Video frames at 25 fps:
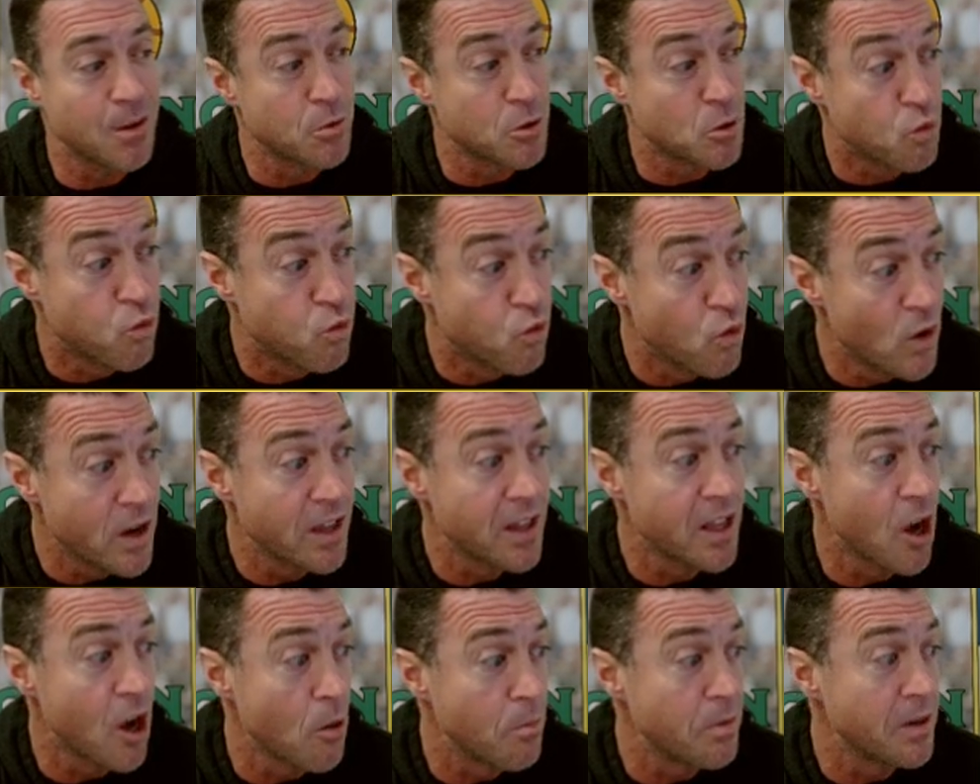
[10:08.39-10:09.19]
I was
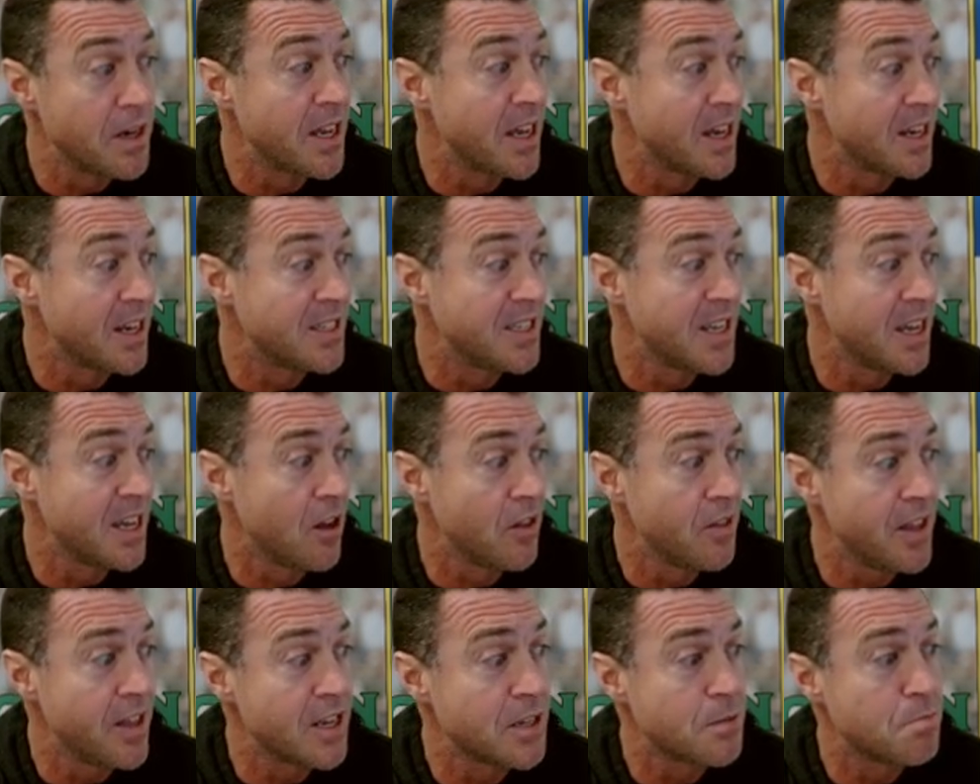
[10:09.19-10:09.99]
really hoping to get a 10
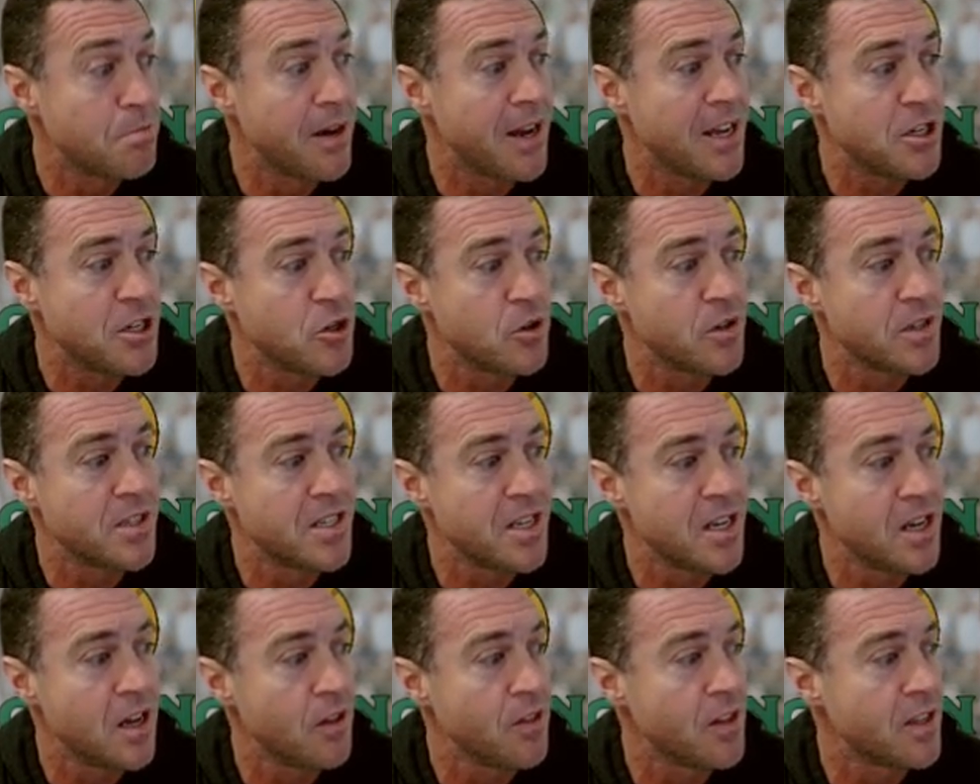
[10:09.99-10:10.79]
on this, but as you can
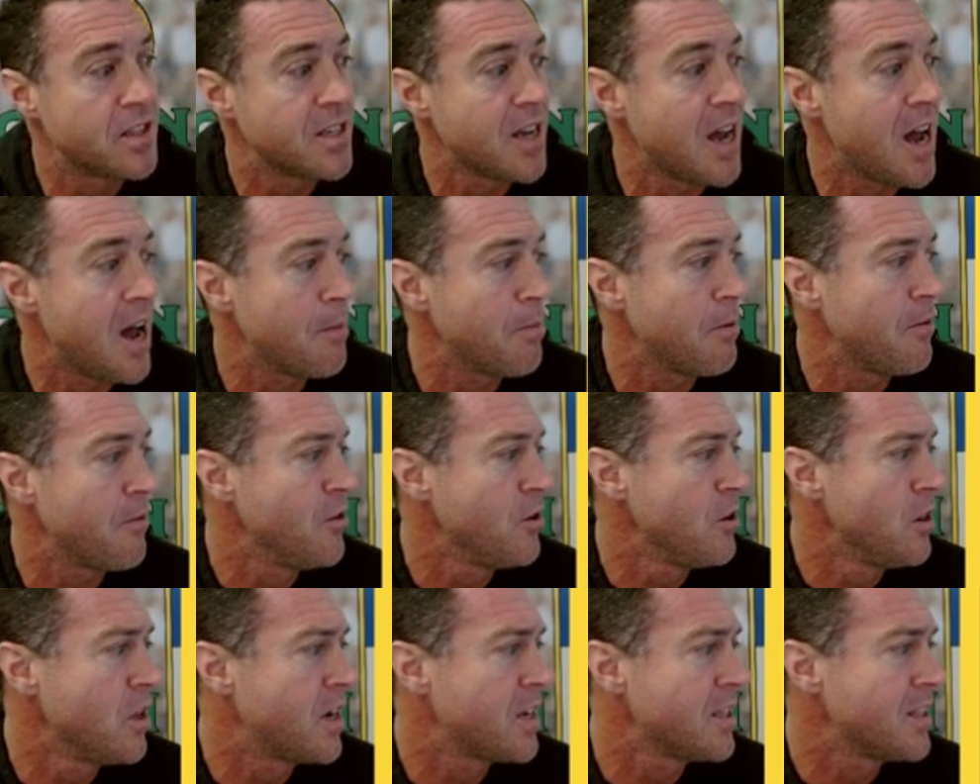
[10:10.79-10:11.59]
see on the top, if
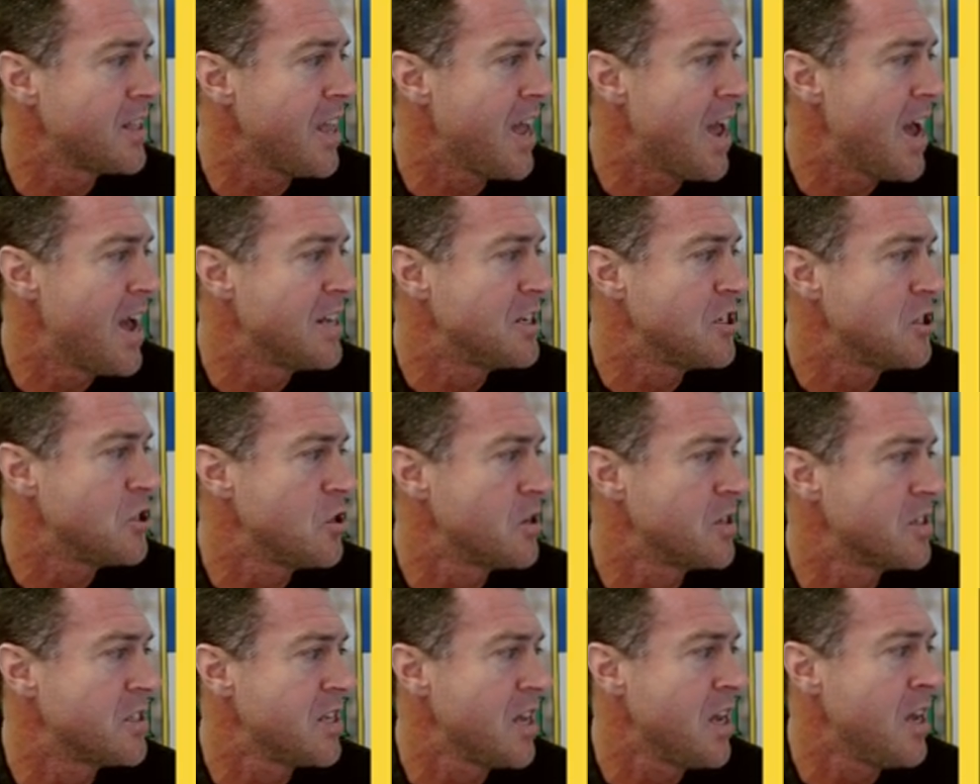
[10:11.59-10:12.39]
you look at the edges, you
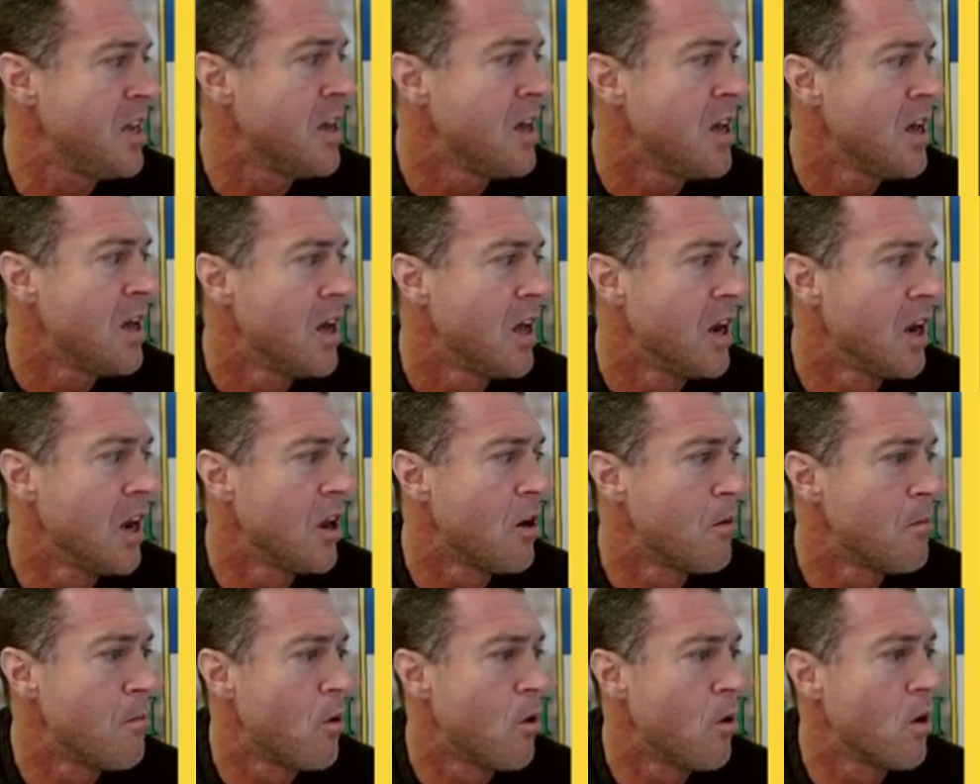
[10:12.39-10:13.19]
can see a
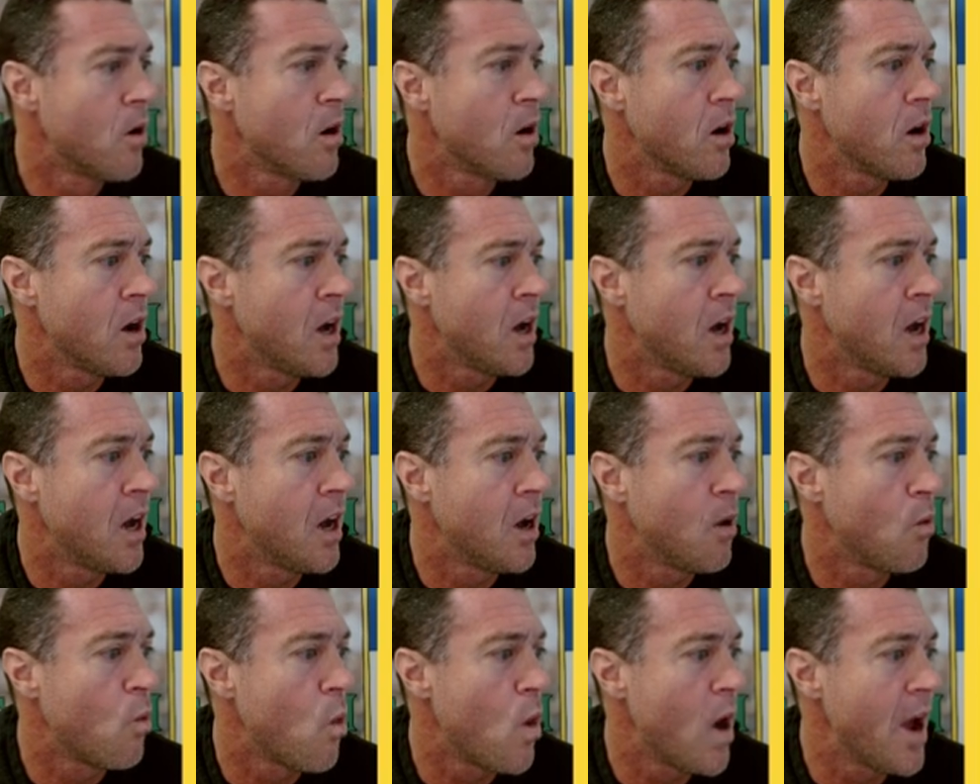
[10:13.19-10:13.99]
little more
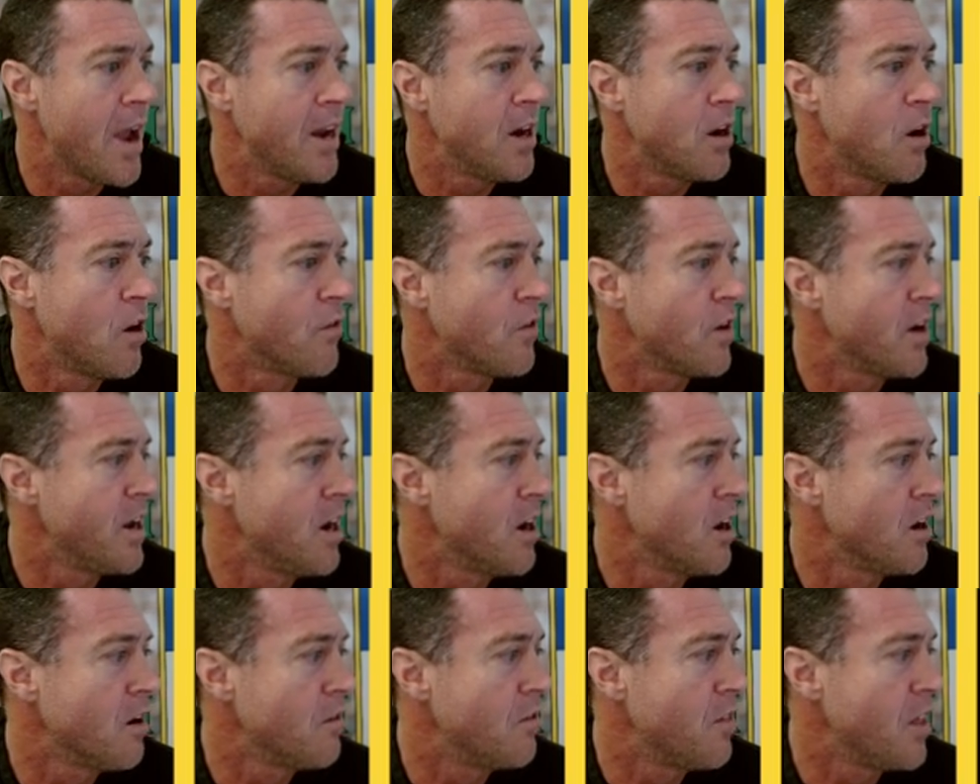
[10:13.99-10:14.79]
white over
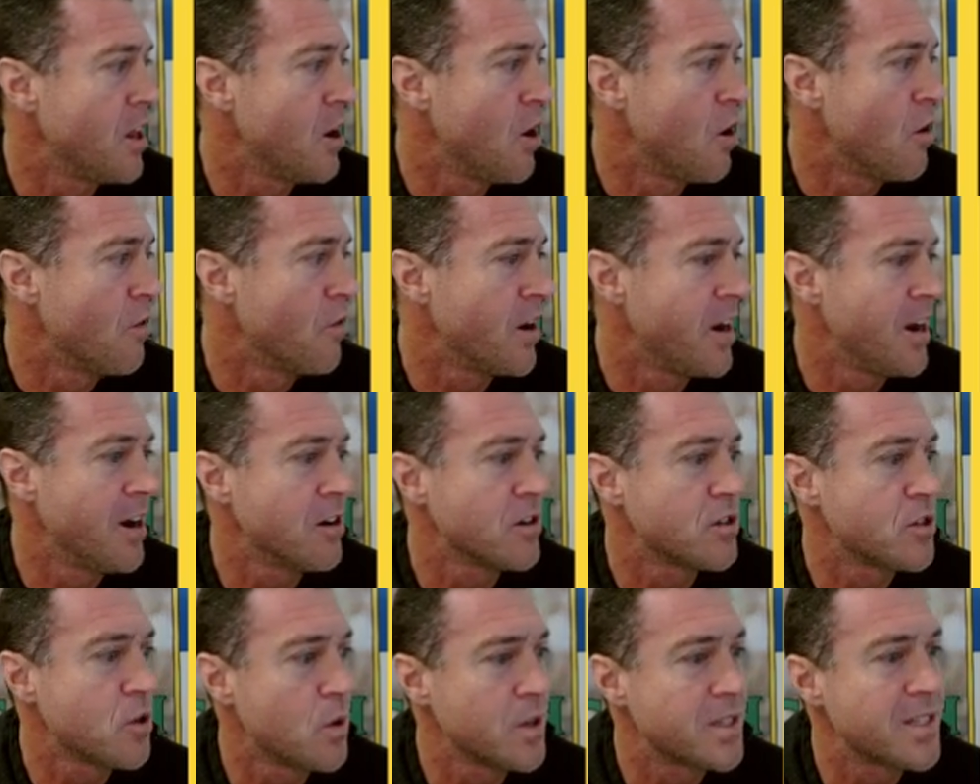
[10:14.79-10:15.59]
here than over
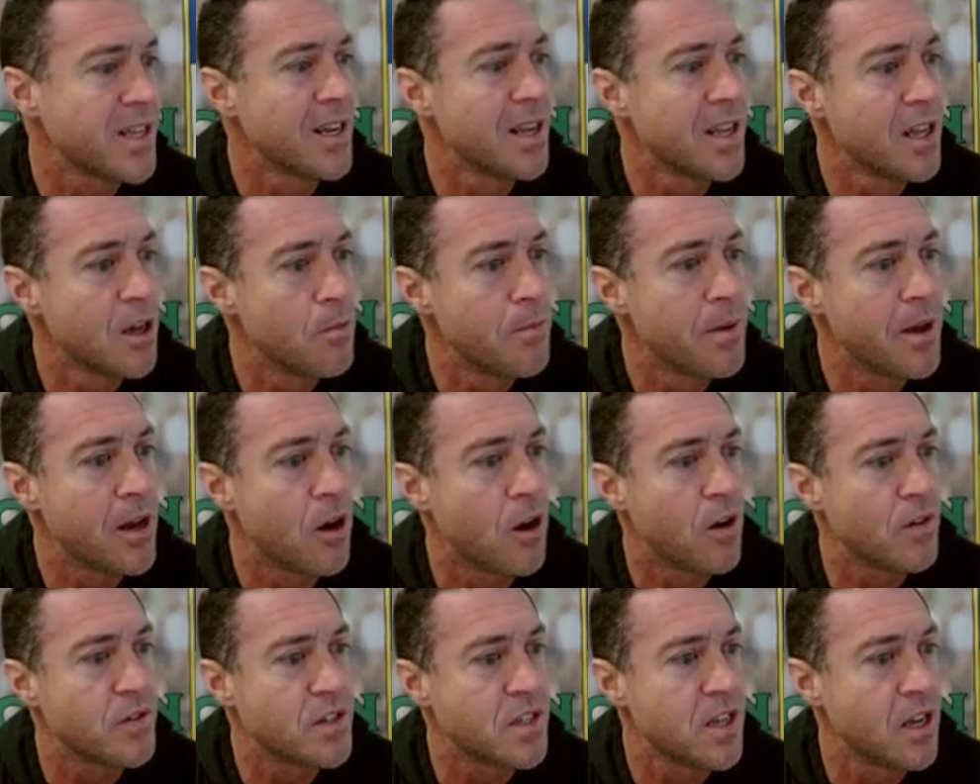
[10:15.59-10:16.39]
here. So it's a little bit
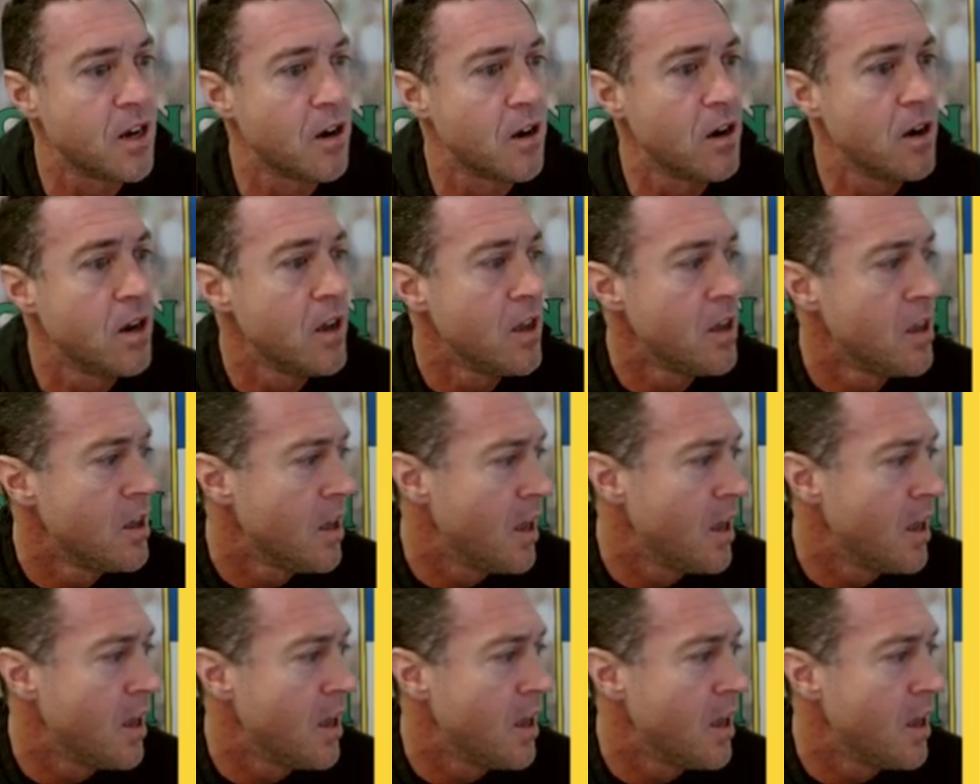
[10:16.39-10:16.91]
off center.